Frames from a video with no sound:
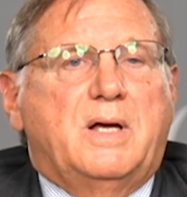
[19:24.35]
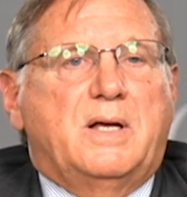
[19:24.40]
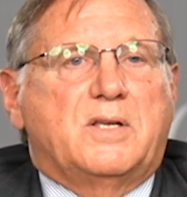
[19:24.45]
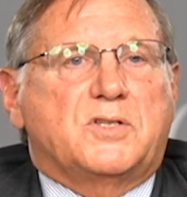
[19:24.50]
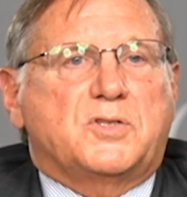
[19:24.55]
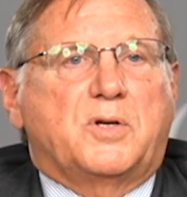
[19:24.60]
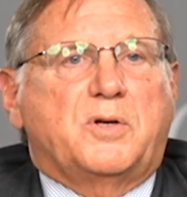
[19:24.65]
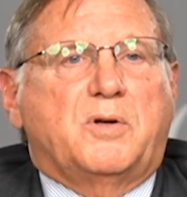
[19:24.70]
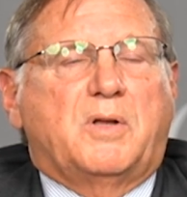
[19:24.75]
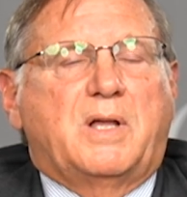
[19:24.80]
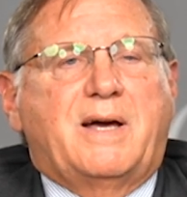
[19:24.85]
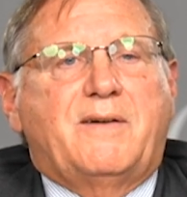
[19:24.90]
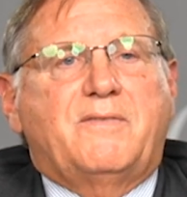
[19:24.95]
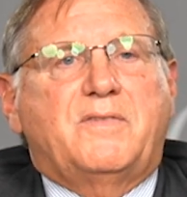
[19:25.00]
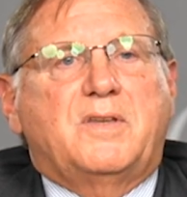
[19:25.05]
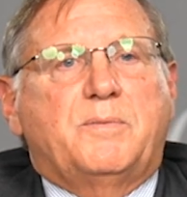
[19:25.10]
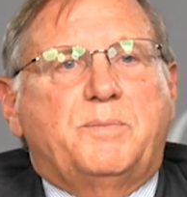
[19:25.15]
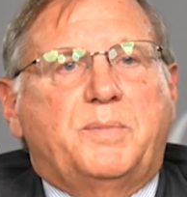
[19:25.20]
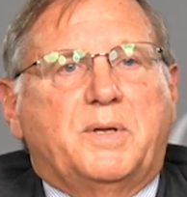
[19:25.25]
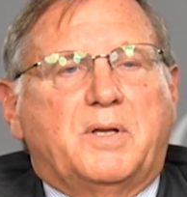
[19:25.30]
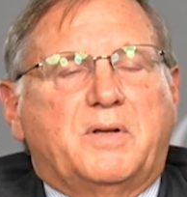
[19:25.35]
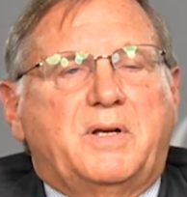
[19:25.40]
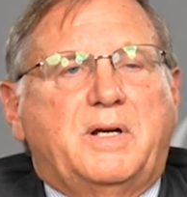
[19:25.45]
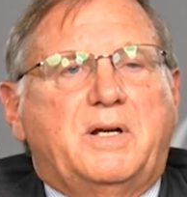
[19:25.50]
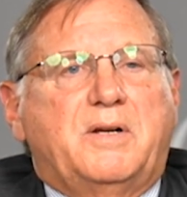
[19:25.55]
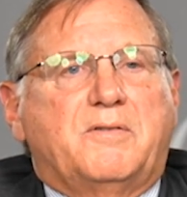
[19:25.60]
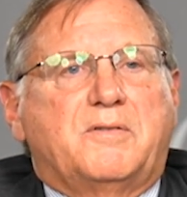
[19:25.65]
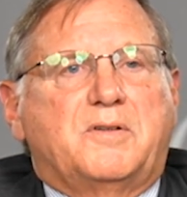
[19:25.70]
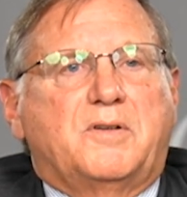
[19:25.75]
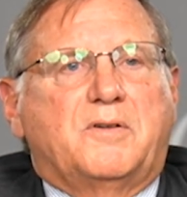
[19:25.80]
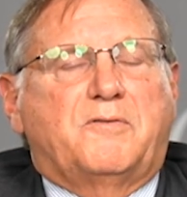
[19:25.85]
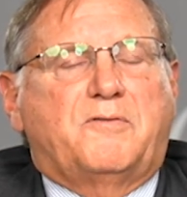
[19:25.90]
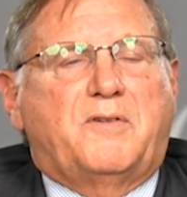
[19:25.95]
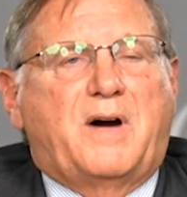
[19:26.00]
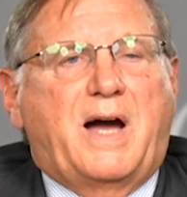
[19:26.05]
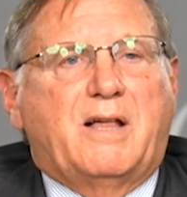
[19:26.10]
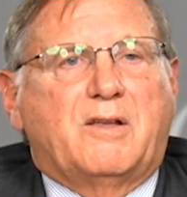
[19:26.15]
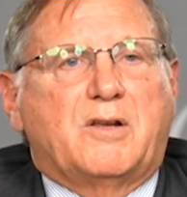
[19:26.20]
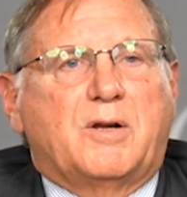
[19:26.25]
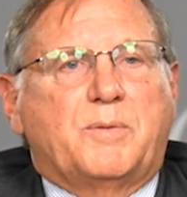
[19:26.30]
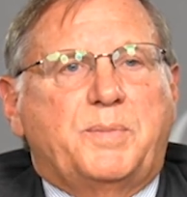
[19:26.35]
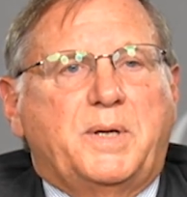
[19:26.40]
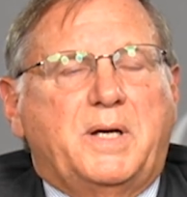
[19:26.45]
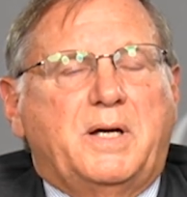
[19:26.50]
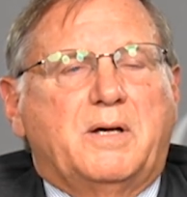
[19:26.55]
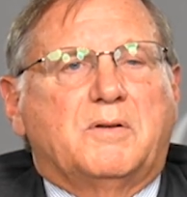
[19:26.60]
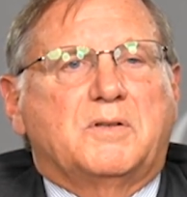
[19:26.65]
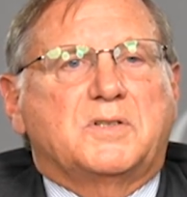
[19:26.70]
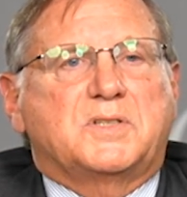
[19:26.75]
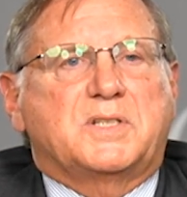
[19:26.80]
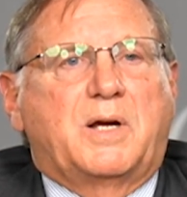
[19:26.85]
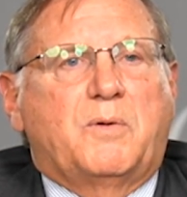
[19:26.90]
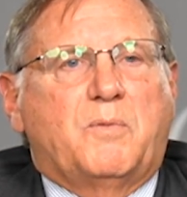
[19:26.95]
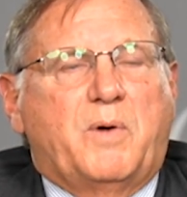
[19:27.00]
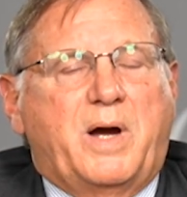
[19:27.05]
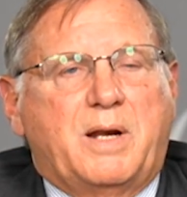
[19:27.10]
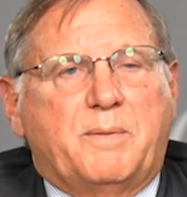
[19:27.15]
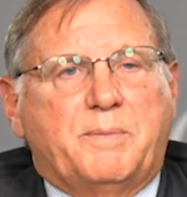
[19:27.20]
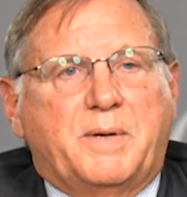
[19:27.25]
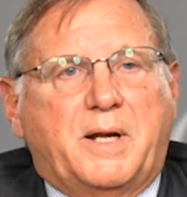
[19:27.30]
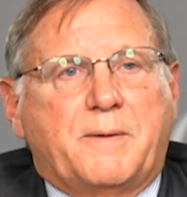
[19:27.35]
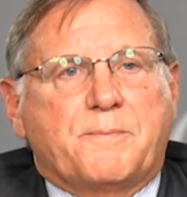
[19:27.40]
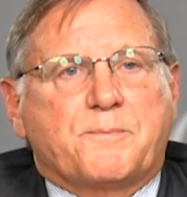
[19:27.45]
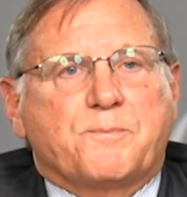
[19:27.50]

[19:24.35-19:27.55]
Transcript: So you'll have the ability to file an appeal and say, wait a minute,